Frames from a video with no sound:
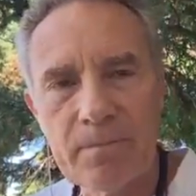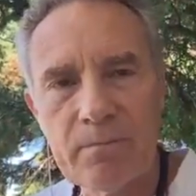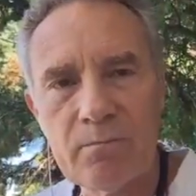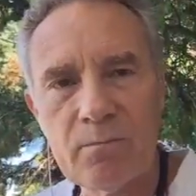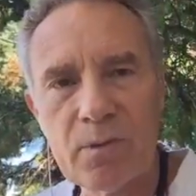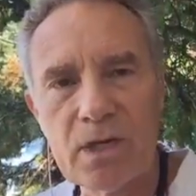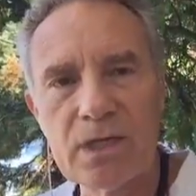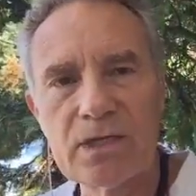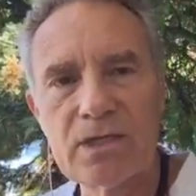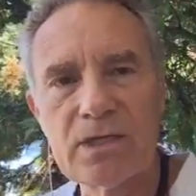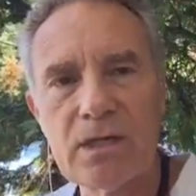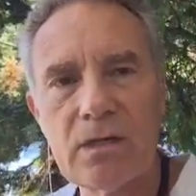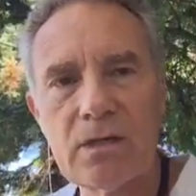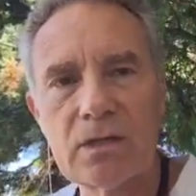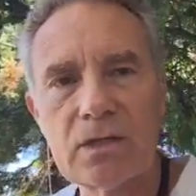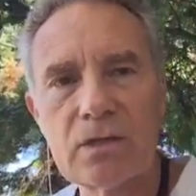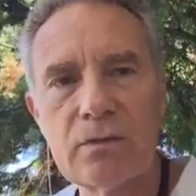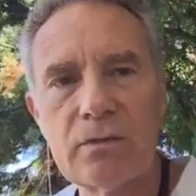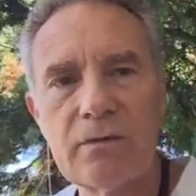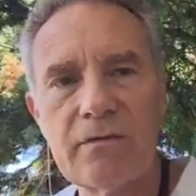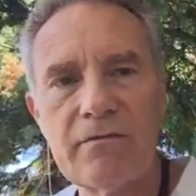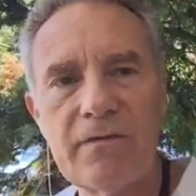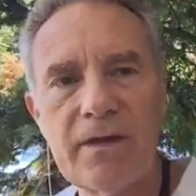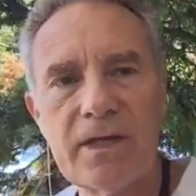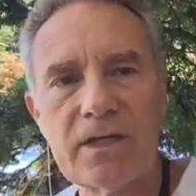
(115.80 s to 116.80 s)
but it's
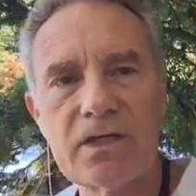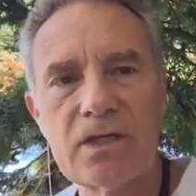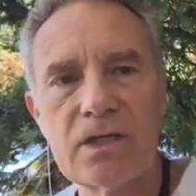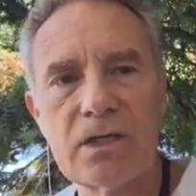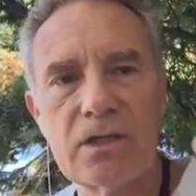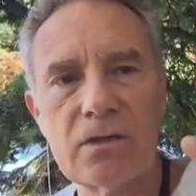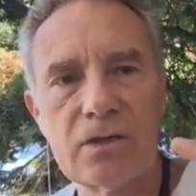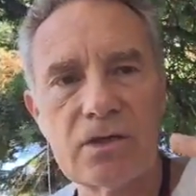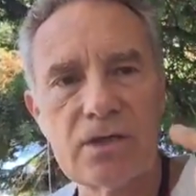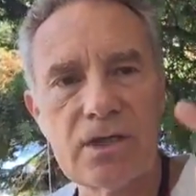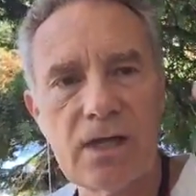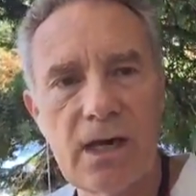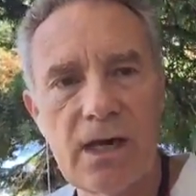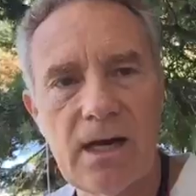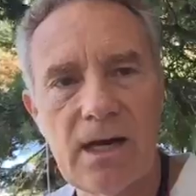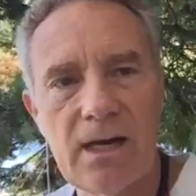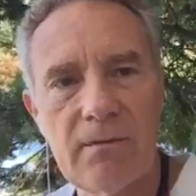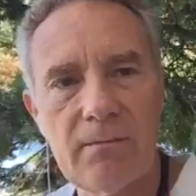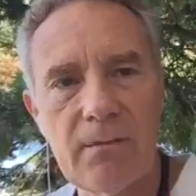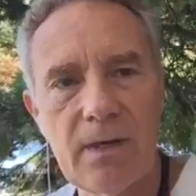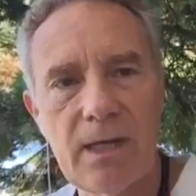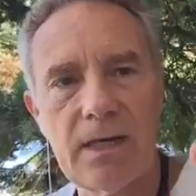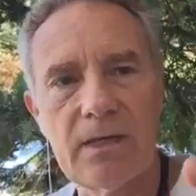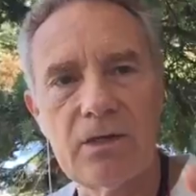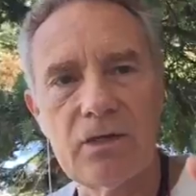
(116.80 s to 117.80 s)
also investing your
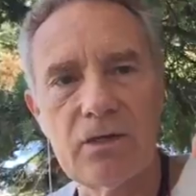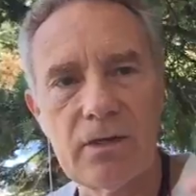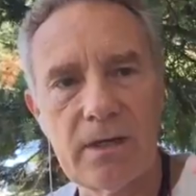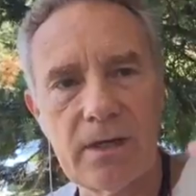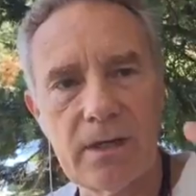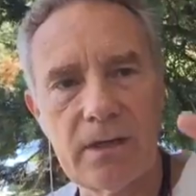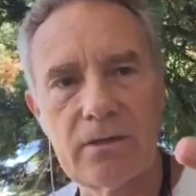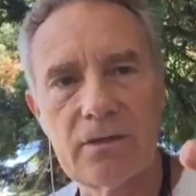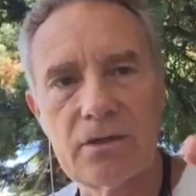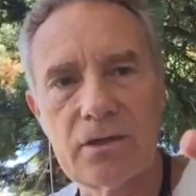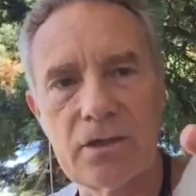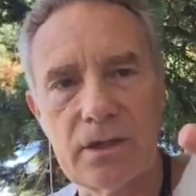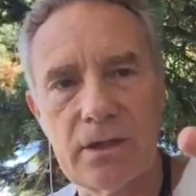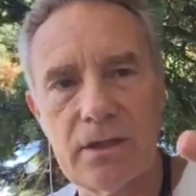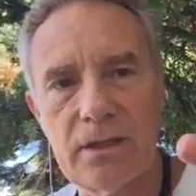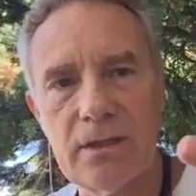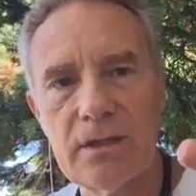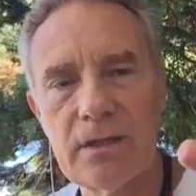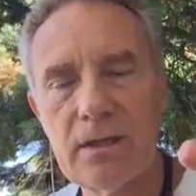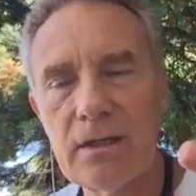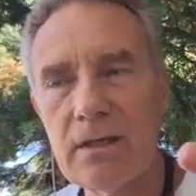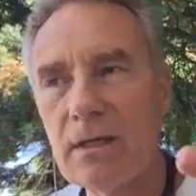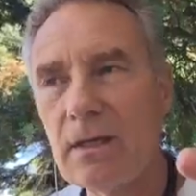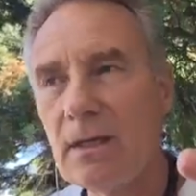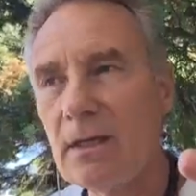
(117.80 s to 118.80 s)
time and your energy.
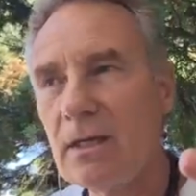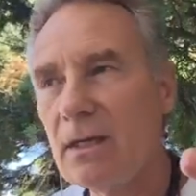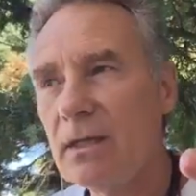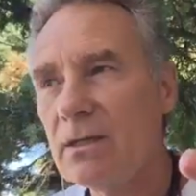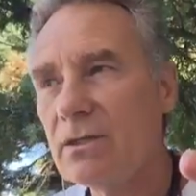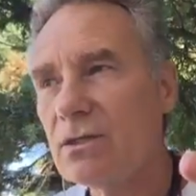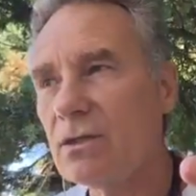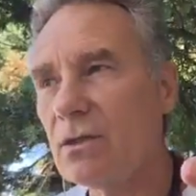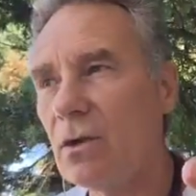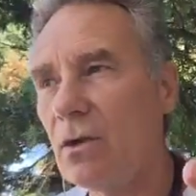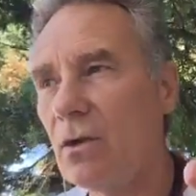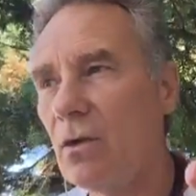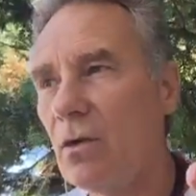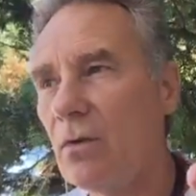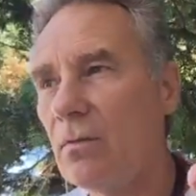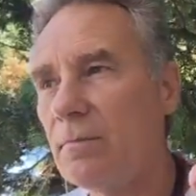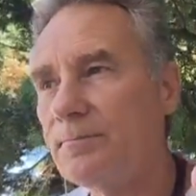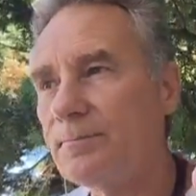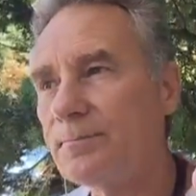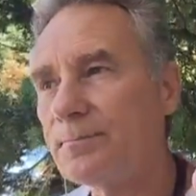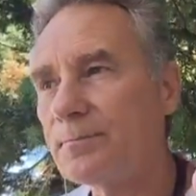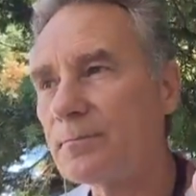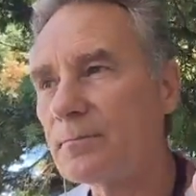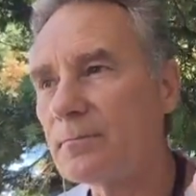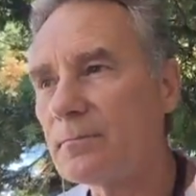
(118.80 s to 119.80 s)
So
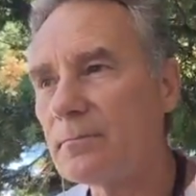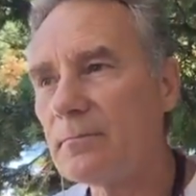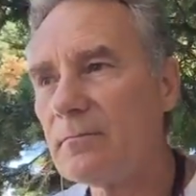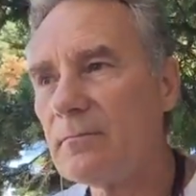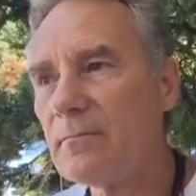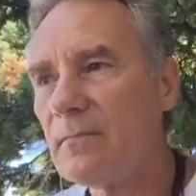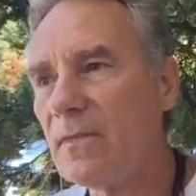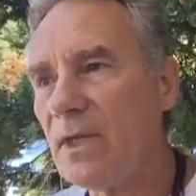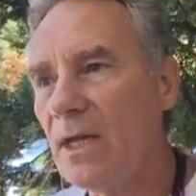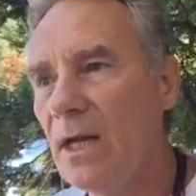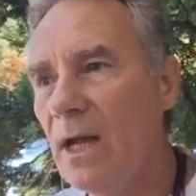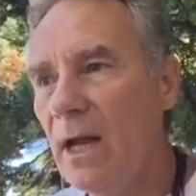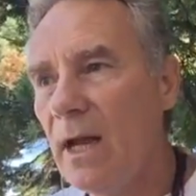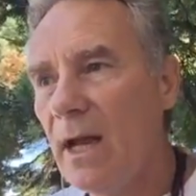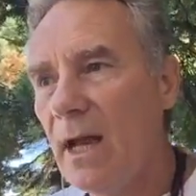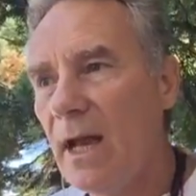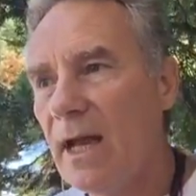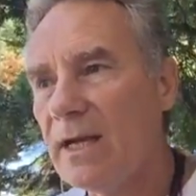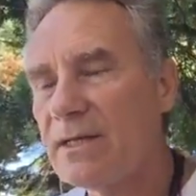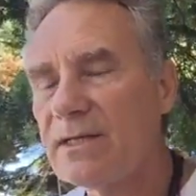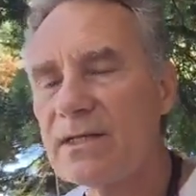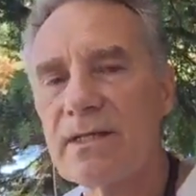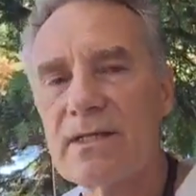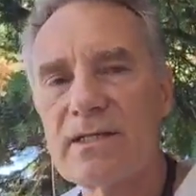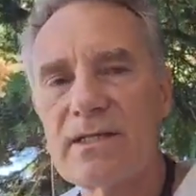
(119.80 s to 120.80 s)

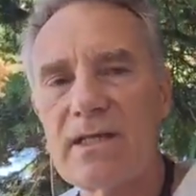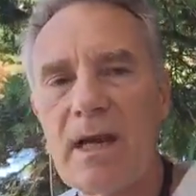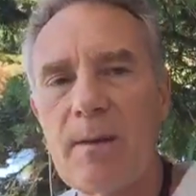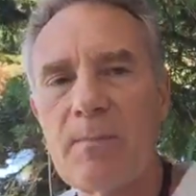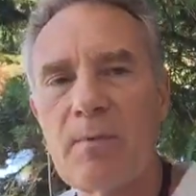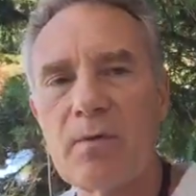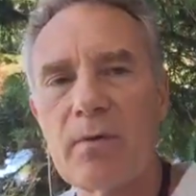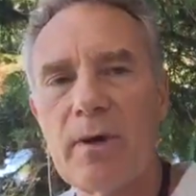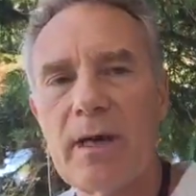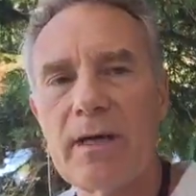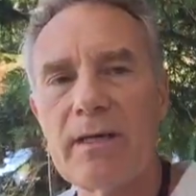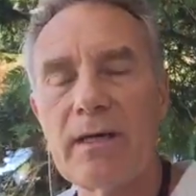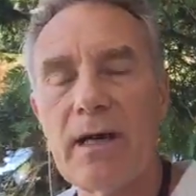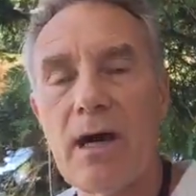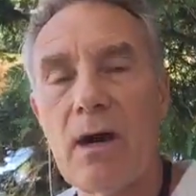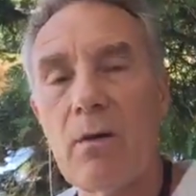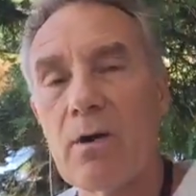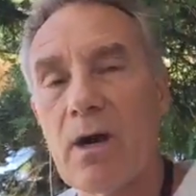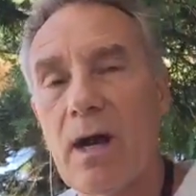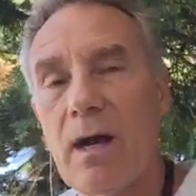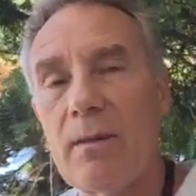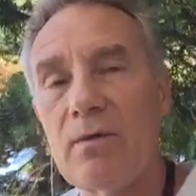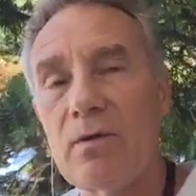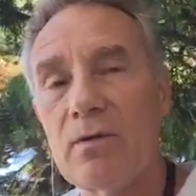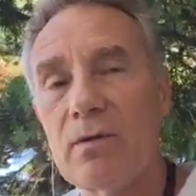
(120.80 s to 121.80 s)
as an example right now,
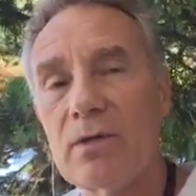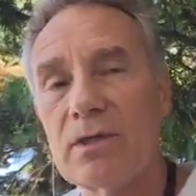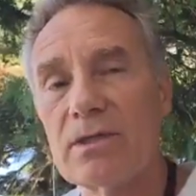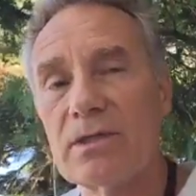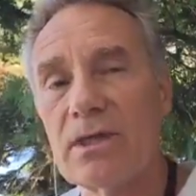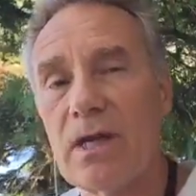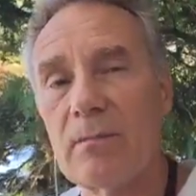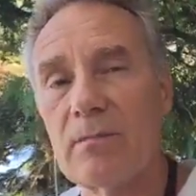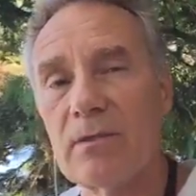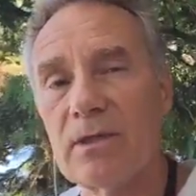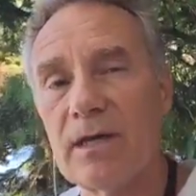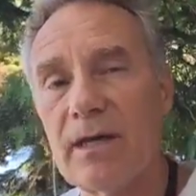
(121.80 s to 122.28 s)
what I'm doing is I'm